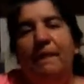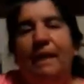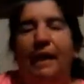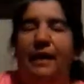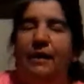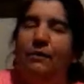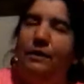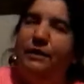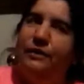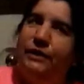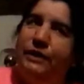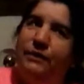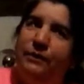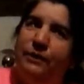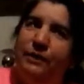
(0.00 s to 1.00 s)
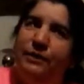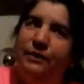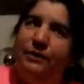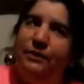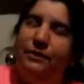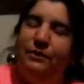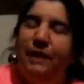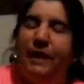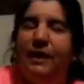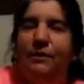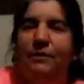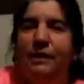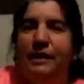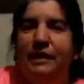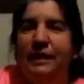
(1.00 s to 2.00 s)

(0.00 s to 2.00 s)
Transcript: I don't want to share with you I don't want to